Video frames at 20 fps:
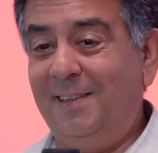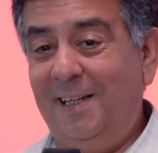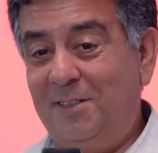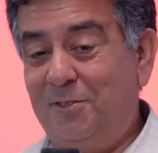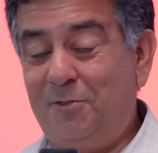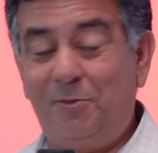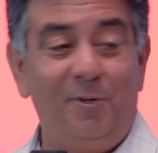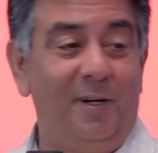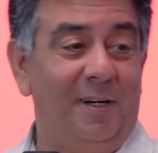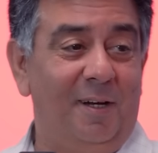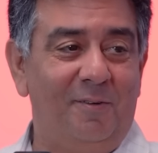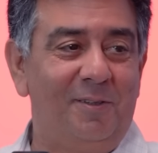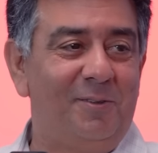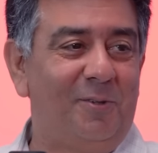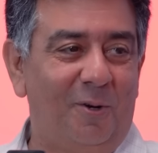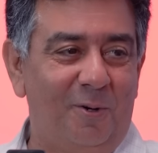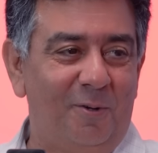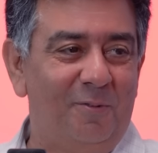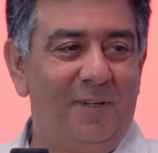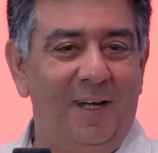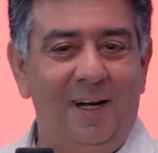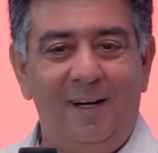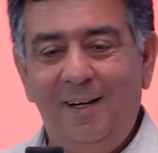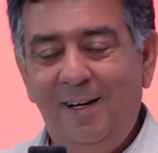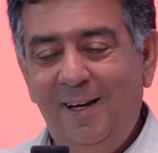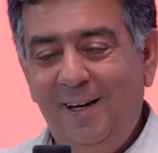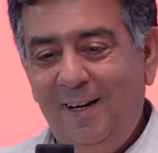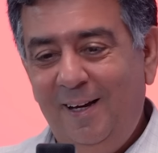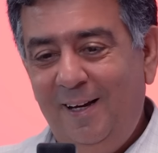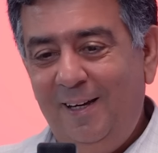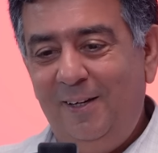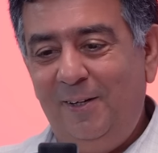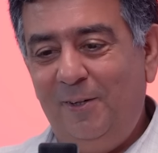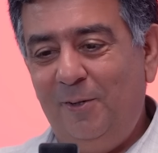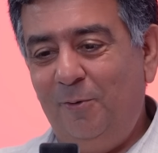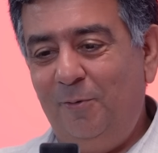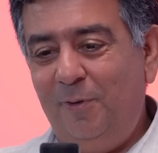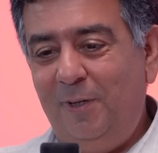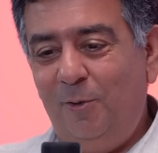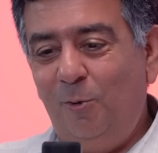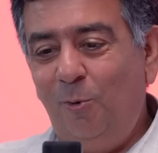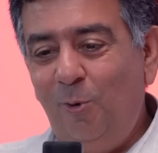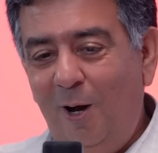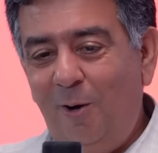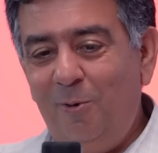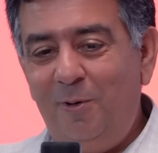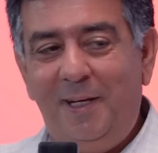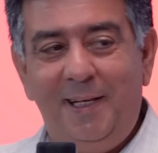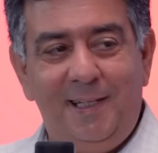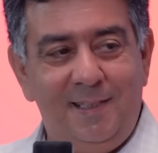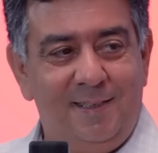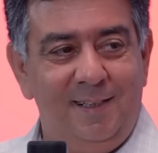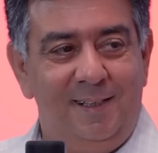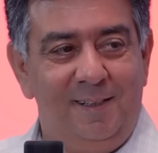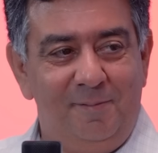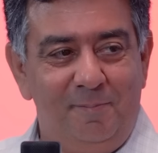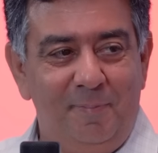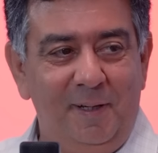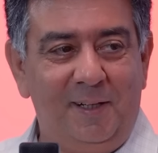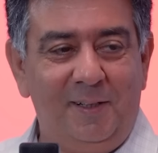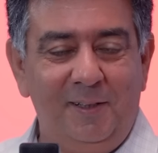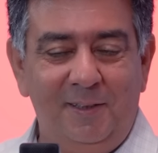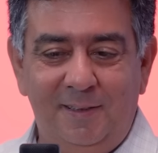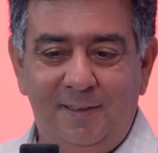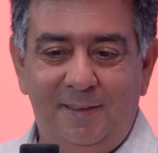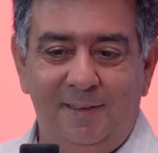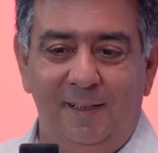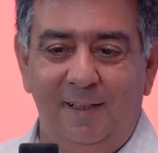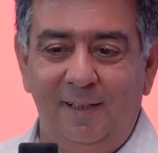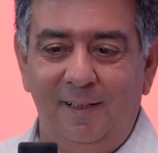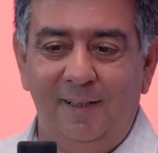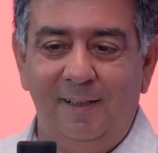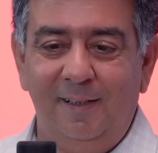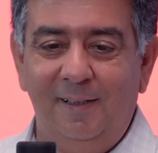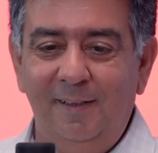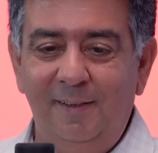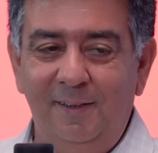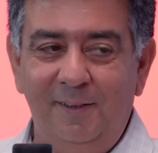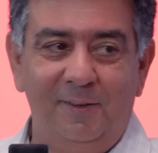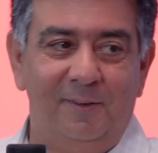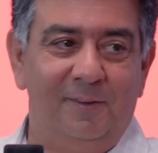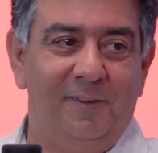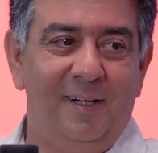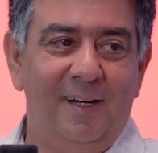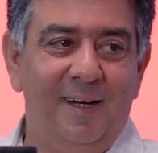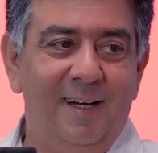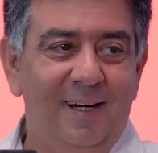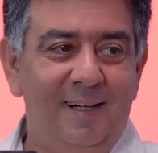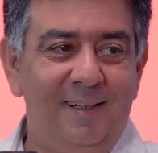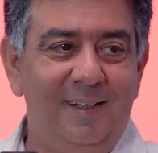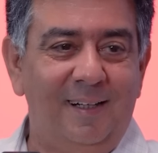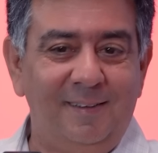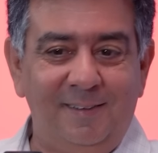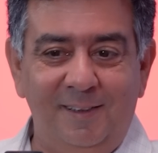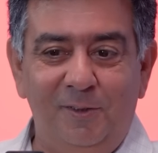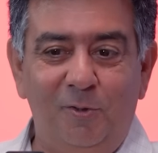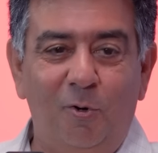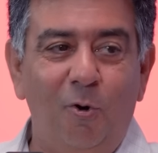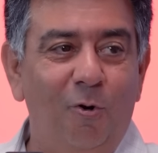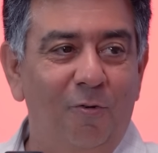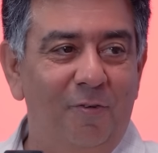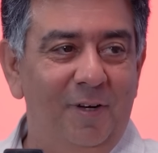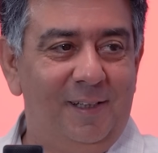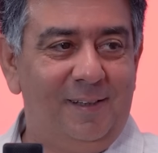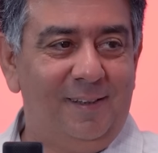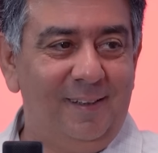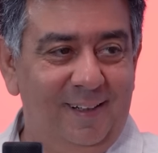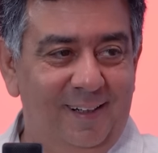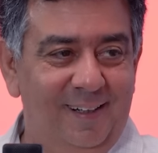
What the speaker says: that's true. I never thought of that. We rule out diesel because, doesn't go with...